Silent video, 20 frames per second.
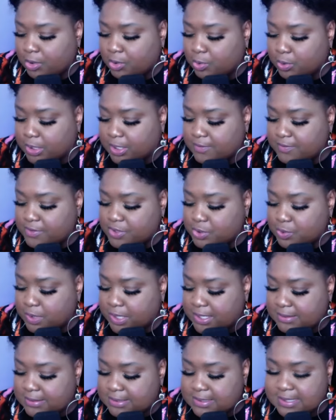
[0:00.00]
who gives you
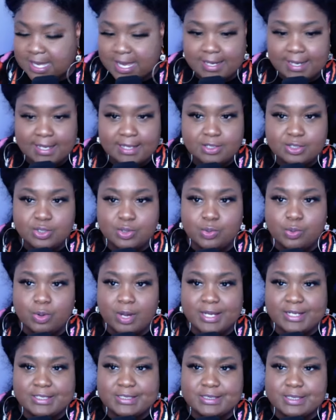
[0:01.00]
insight and
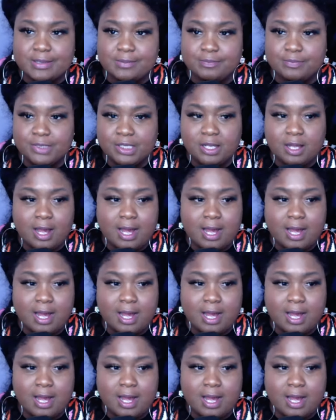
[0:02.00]
direction.